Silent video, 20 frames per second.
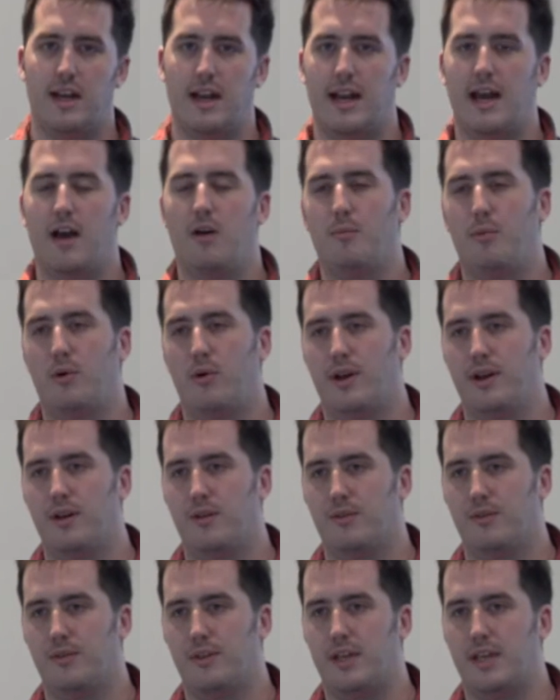an in and out point
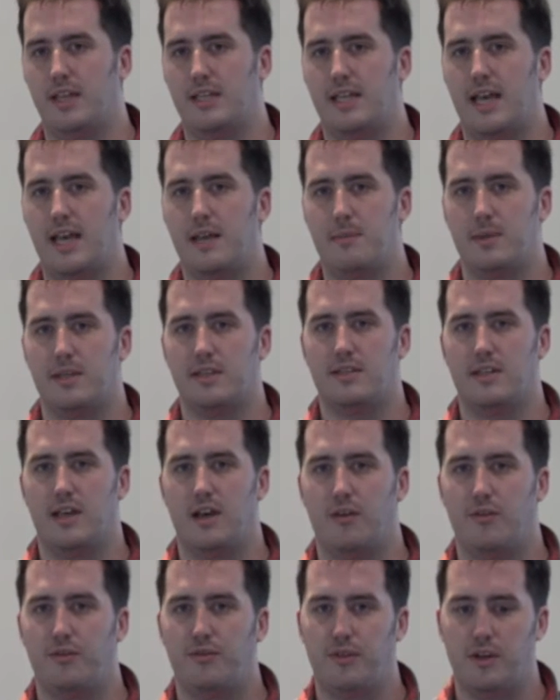on the tape
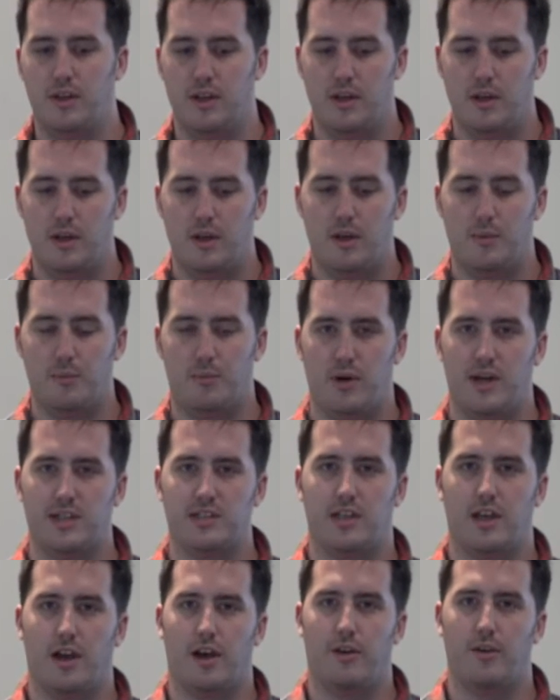itself and
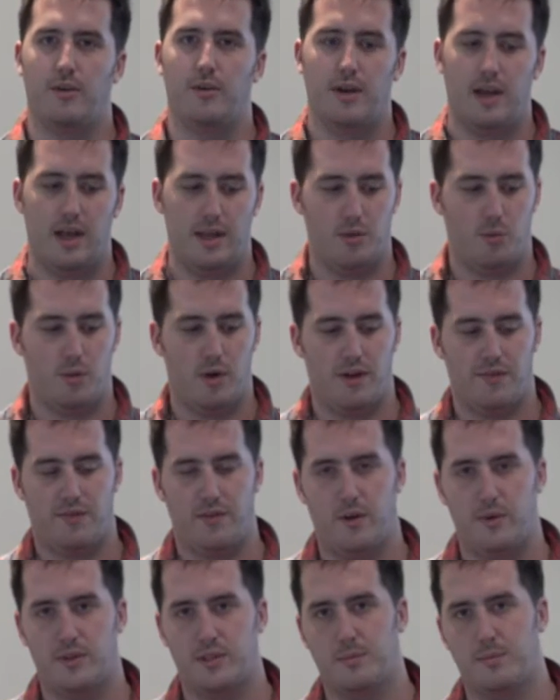press go, and the
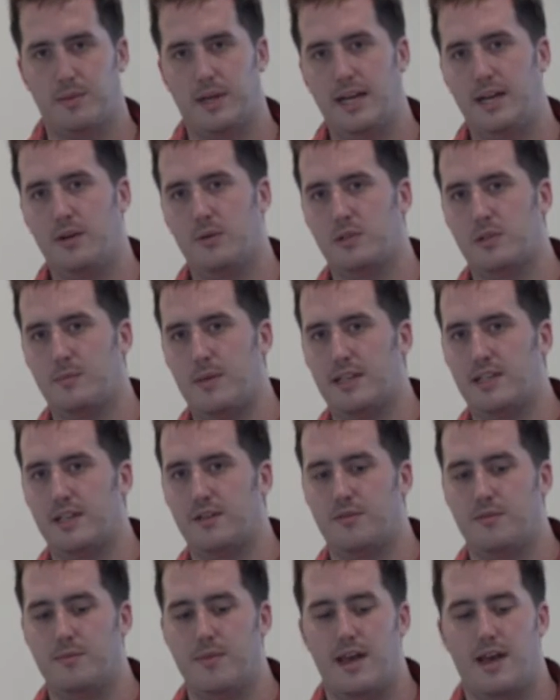workflow is completely
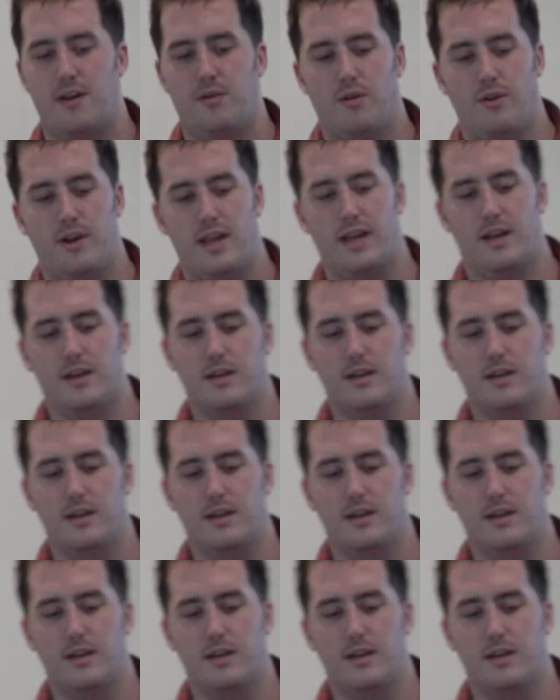automatic from there on